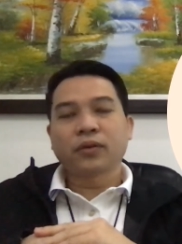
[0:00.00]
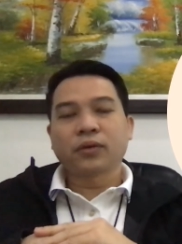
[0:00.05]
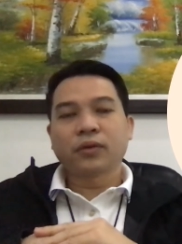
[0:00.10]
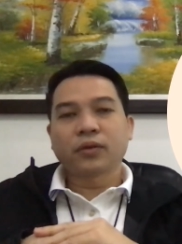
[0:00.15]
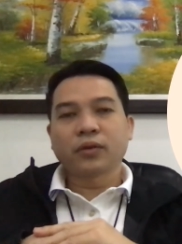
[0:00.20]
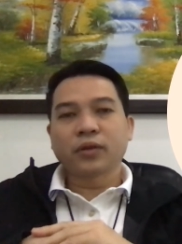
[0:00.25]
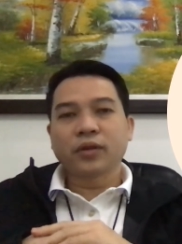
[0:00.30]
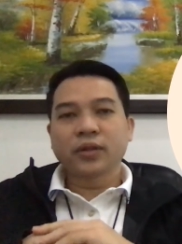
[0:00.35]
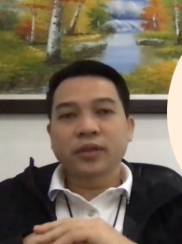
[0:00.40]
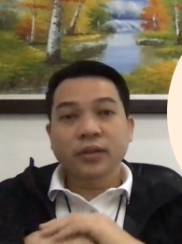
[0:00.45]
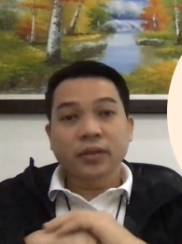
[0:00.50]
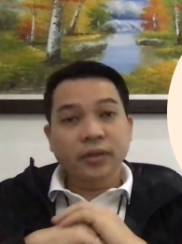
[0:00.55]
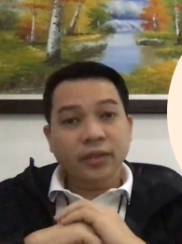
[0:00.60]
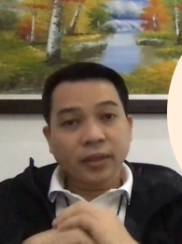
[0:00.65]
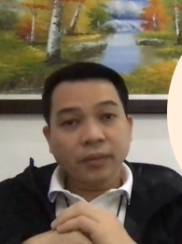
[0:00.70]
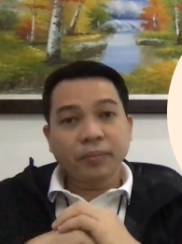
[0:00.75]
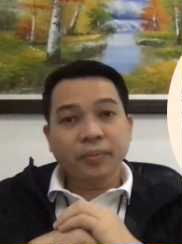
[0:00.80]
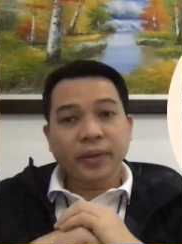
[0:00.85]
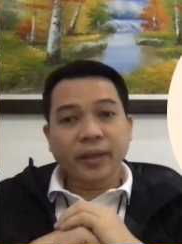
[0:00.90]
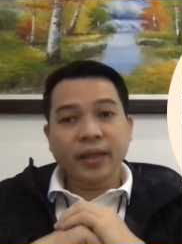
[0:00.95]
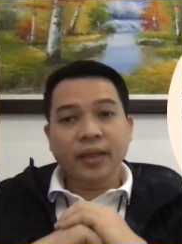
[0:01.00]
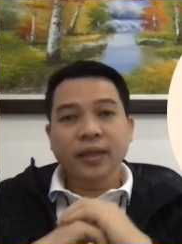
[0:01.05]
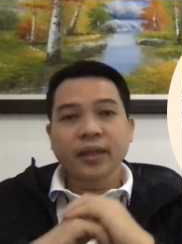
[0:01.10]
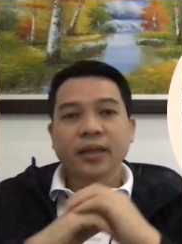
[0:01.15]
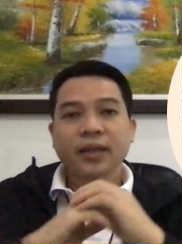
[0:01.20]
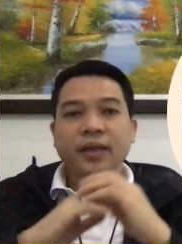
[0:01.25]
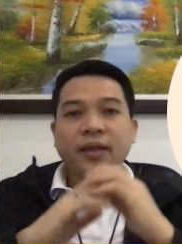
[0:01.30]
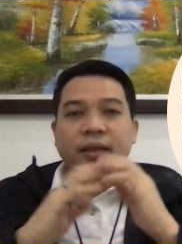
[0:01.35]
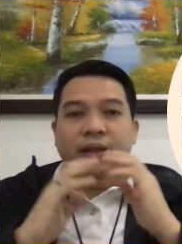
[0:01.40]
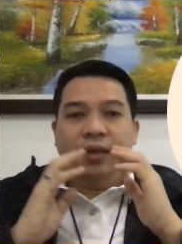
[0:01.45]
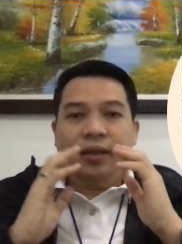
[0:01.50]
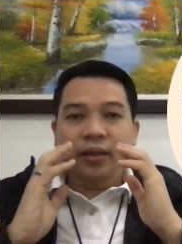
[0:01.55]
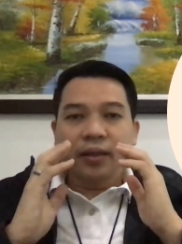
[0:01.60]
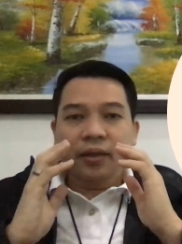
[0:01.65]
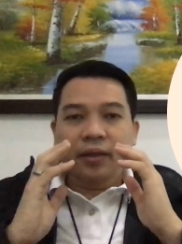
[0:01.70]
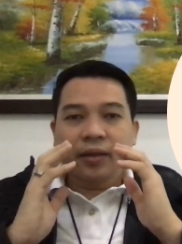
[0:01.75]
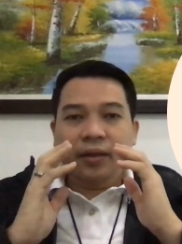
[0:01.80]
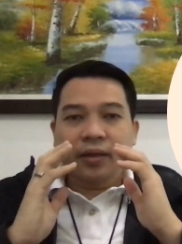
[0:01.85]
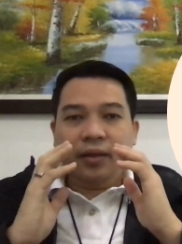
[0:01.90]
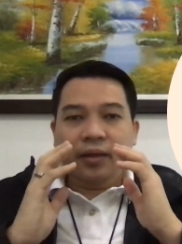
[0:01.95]
or simply
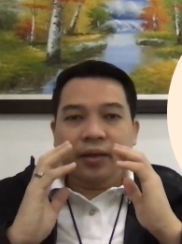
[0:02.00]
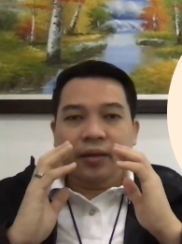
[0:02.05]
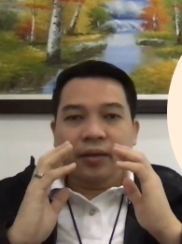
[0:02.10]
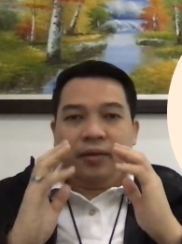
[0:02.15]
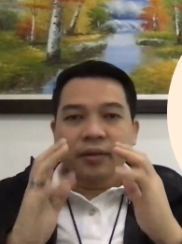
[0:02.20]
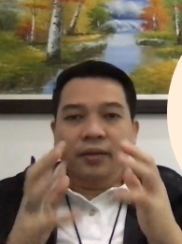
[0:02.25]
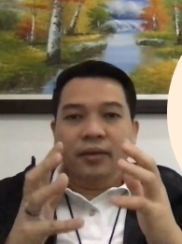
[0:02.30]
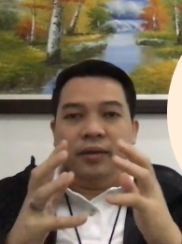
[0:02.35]
the